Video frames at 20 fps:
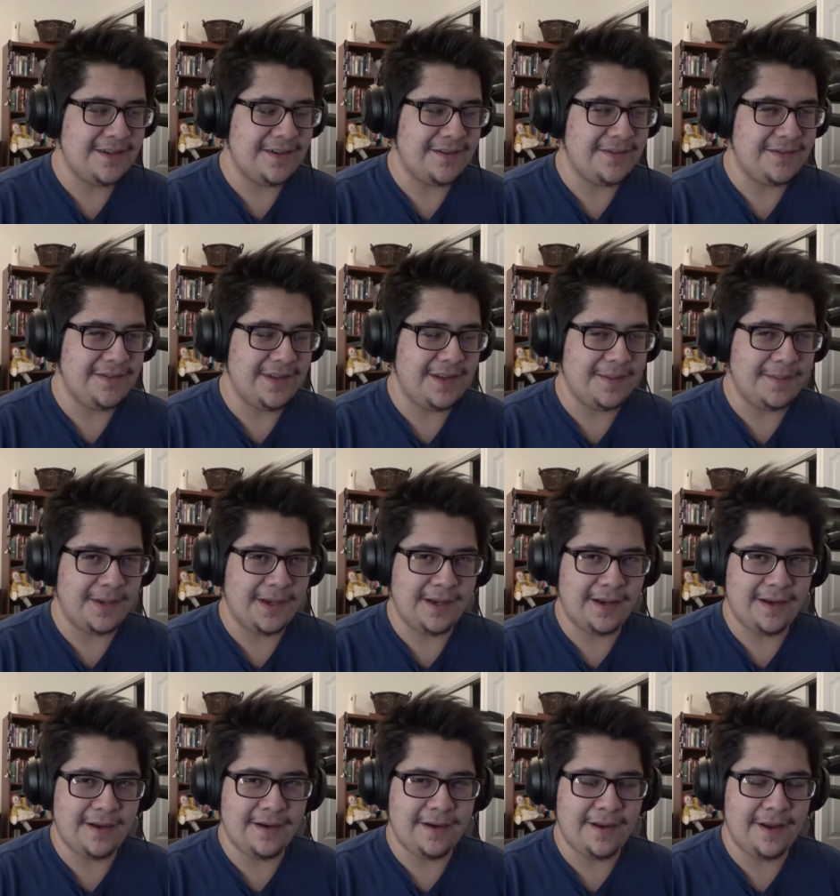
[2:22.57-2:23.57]
Hopefully I'm getting
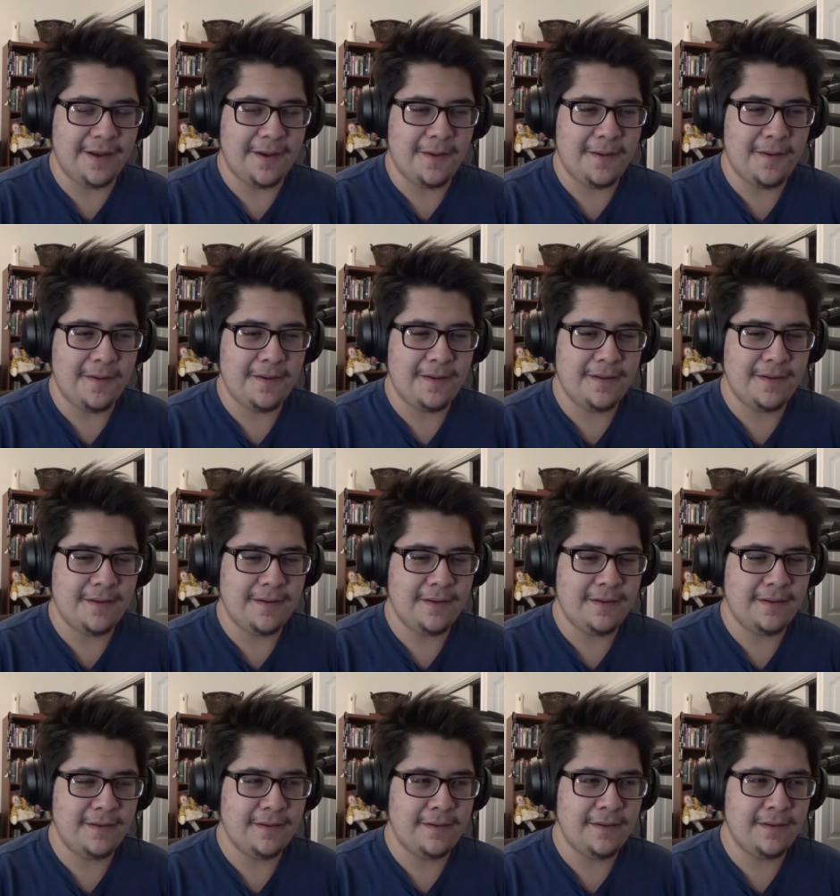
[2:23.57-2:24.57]
audio.
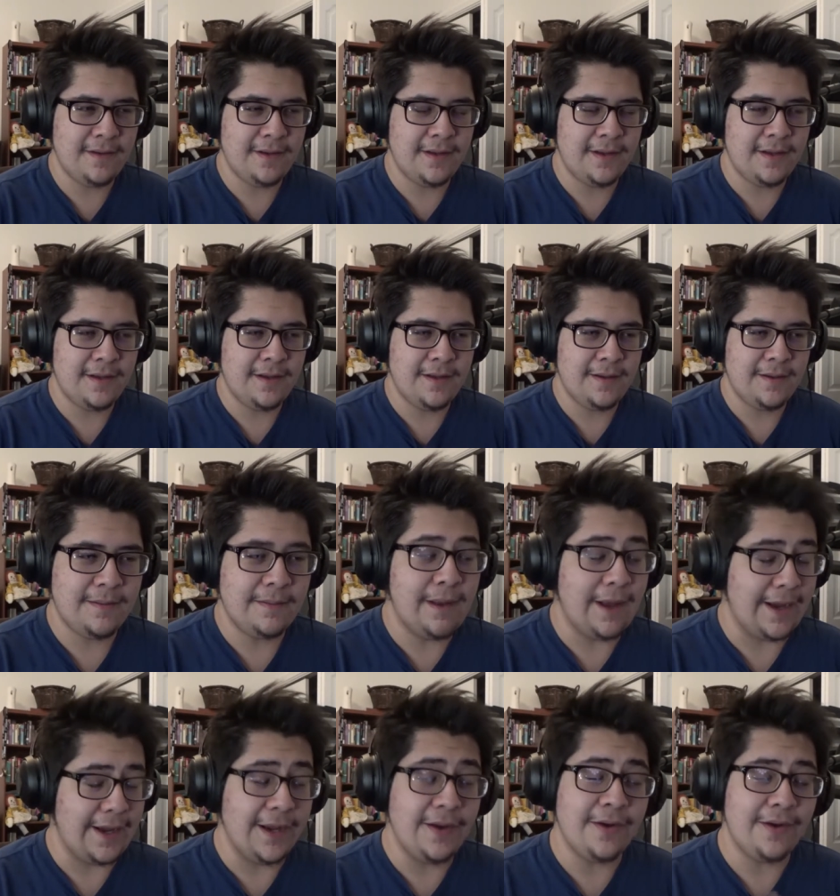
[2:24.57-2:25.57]

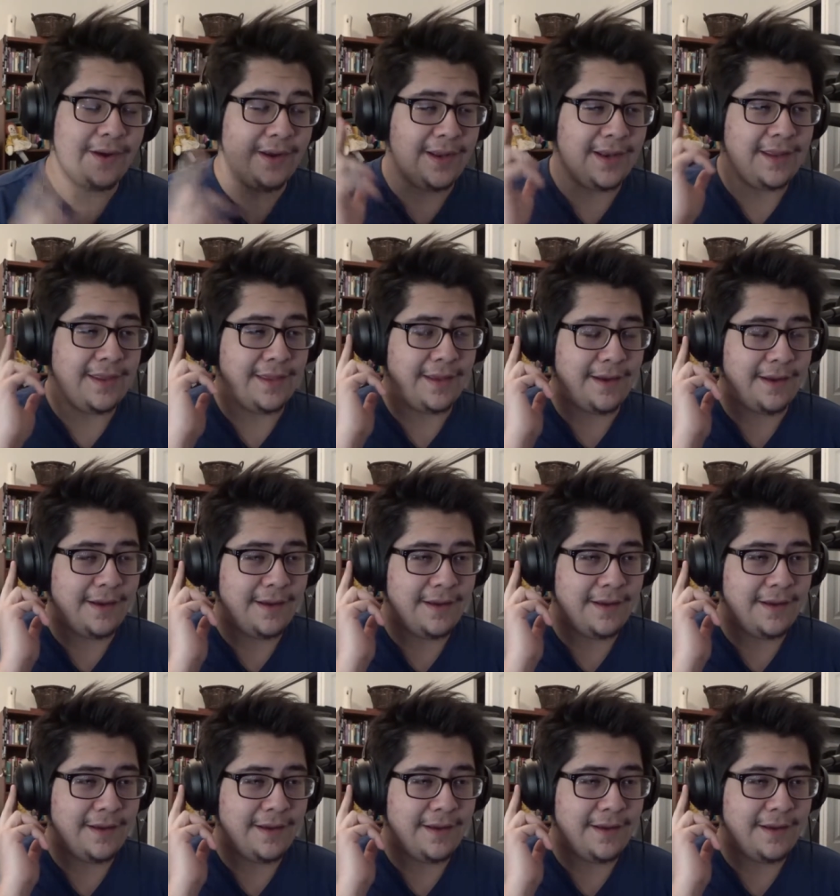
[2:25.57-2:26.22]
Not hearing anything.